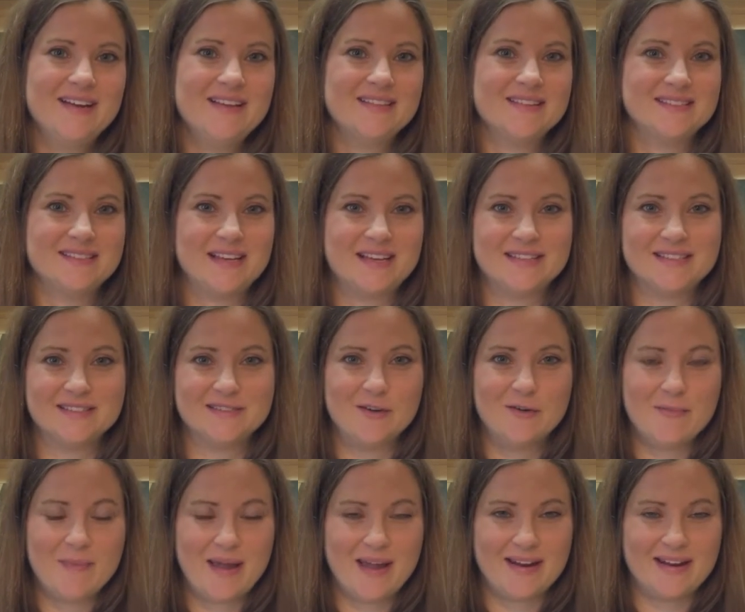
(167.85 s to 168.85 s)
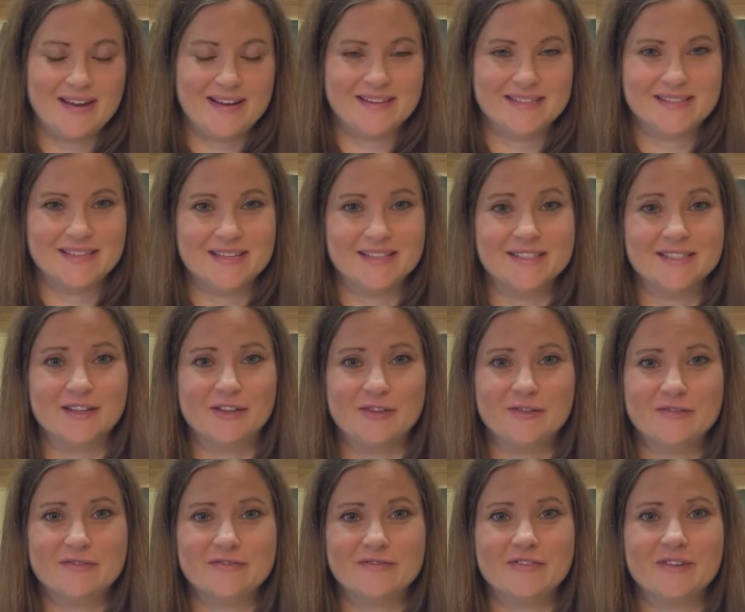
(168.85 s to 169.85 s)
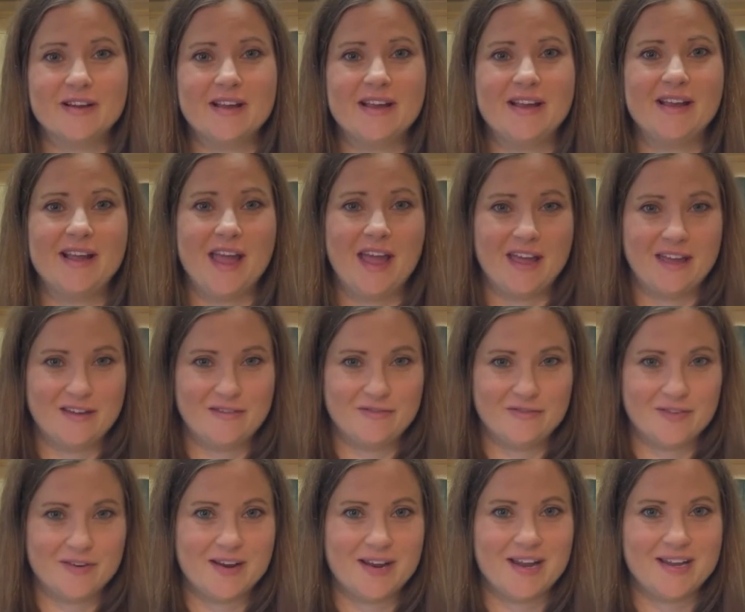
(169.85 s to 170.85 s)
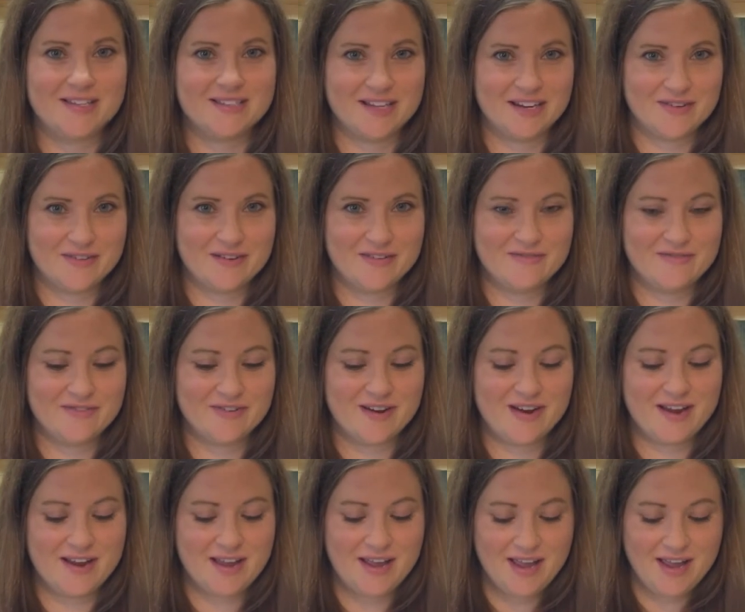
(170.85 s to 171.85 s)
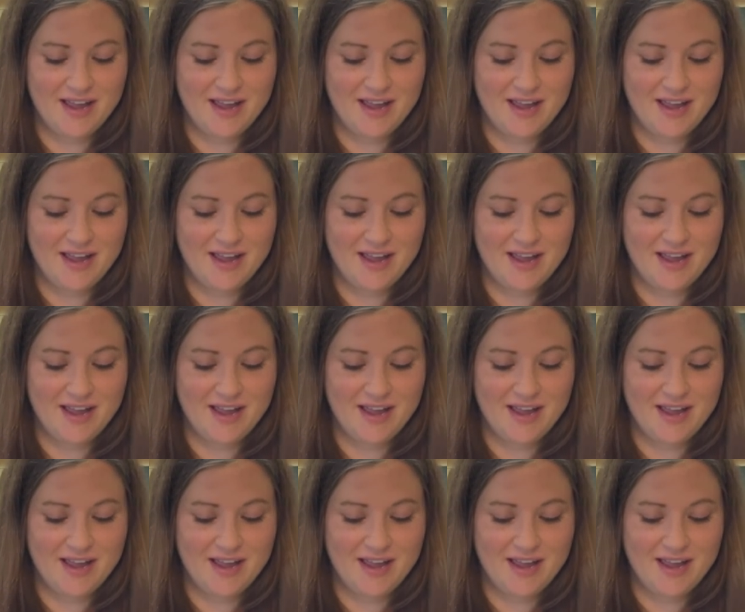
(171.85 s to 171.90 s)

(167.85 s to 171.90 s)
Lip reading: This has no mayonnaise. It's gluten-free, egg-free, and dairy-free.